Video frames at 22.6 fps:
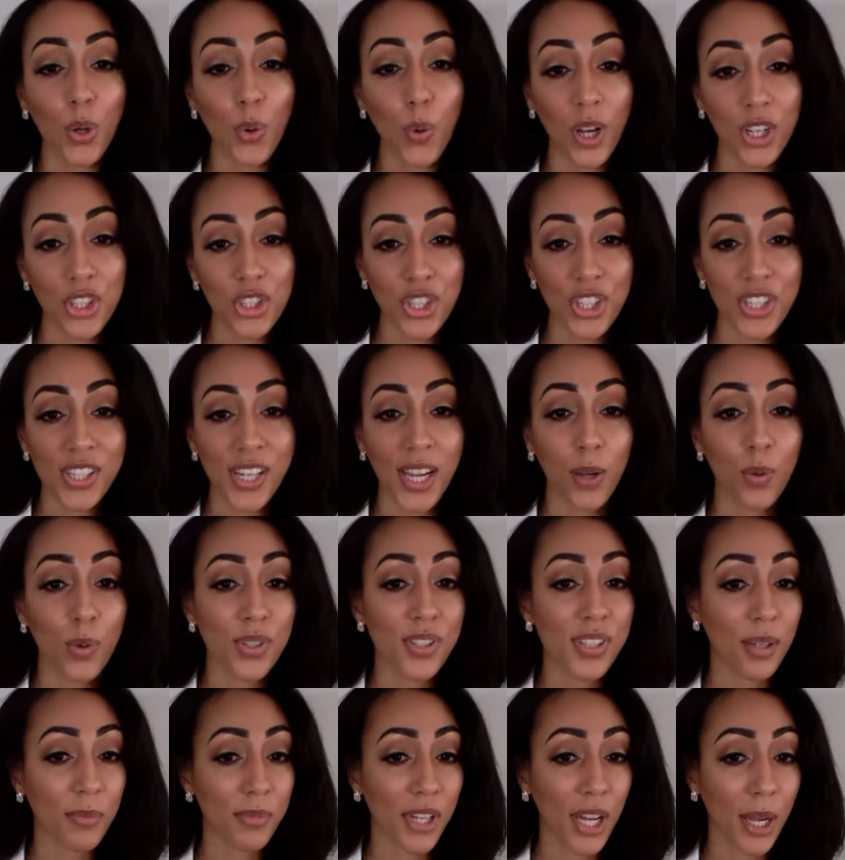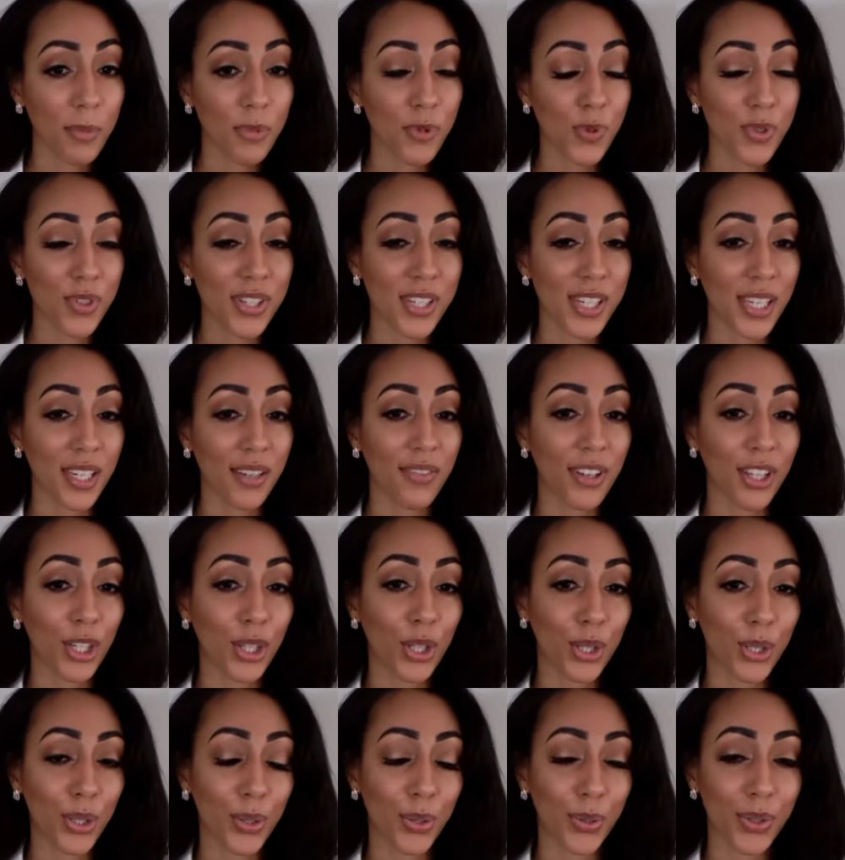Questions I will sometimes receive
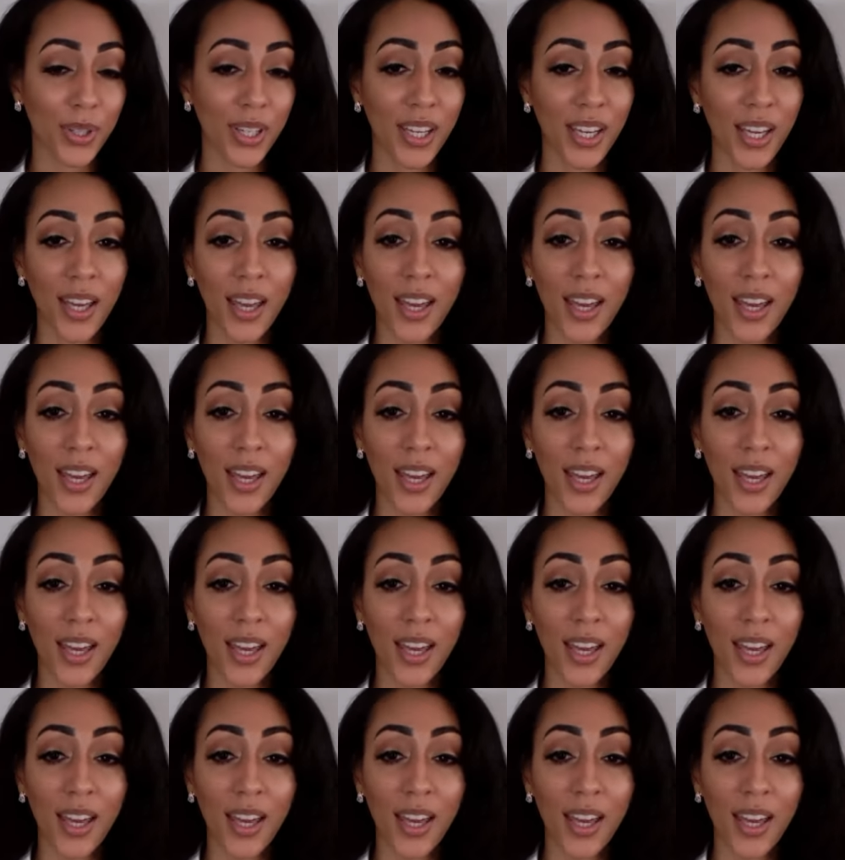include,